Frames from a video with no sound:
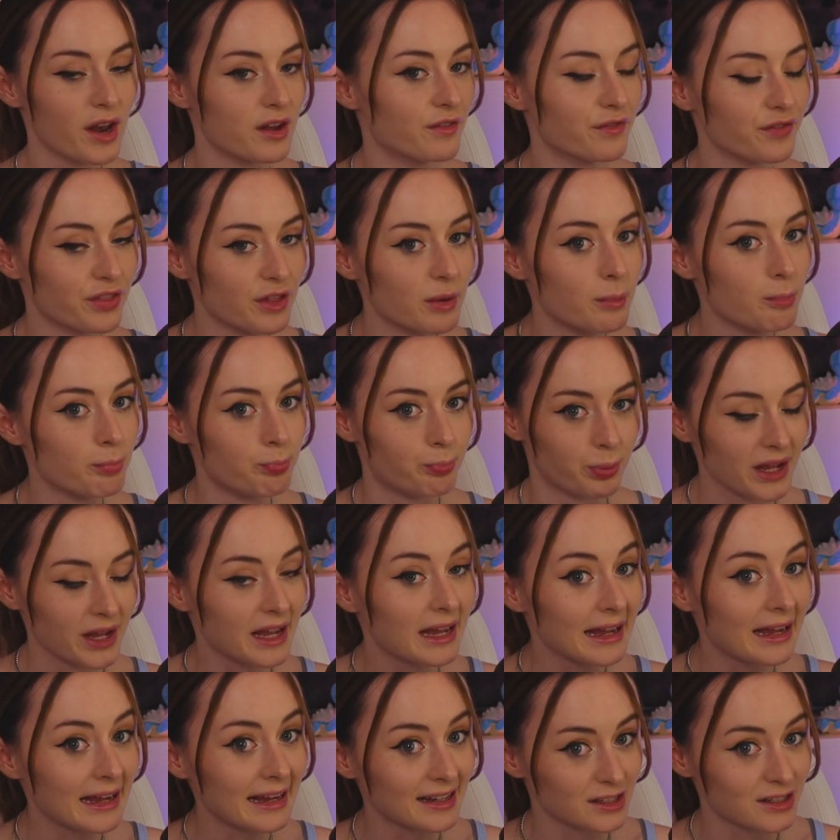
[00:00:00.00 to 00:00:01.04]
of them
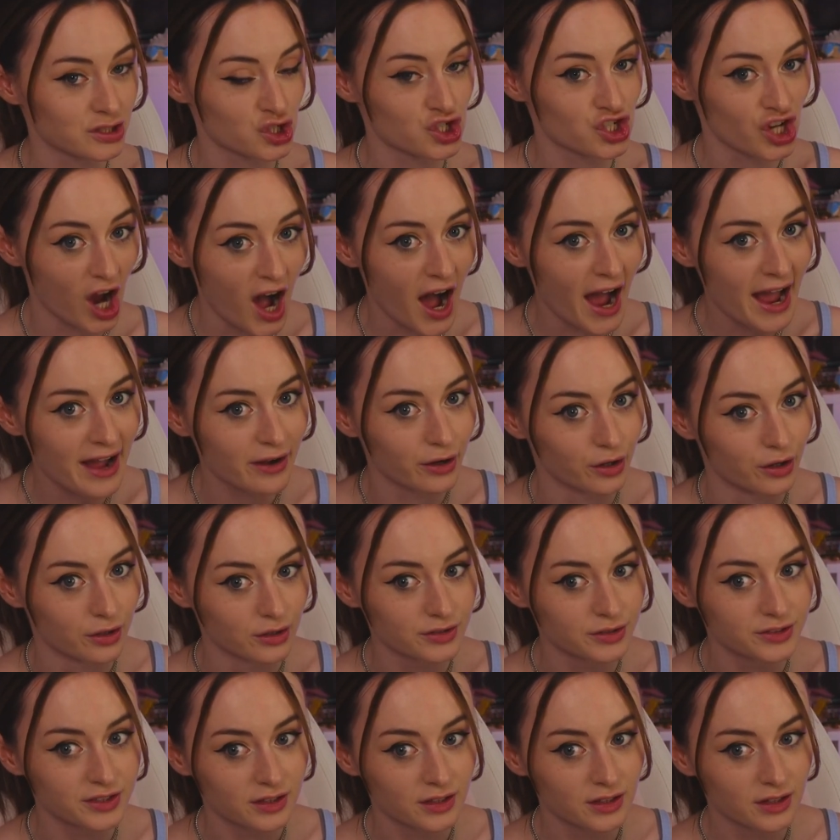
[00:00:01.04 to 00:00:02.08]
being a child.